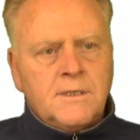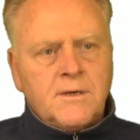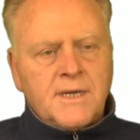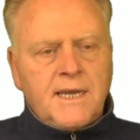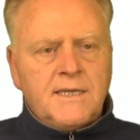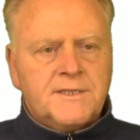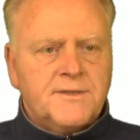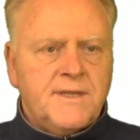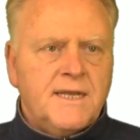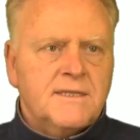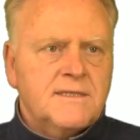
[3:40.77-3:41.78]
Okay, so
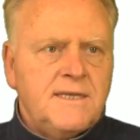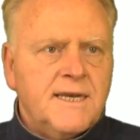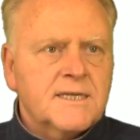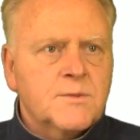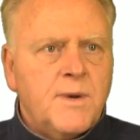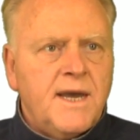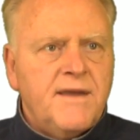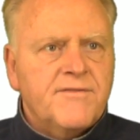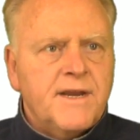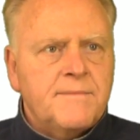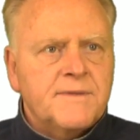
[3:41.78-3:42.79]
that's the XY
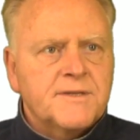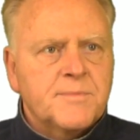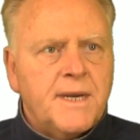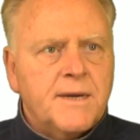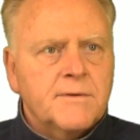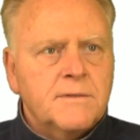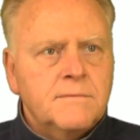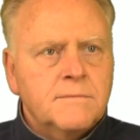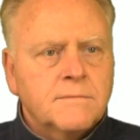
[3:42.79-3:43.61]
frame of the spiral.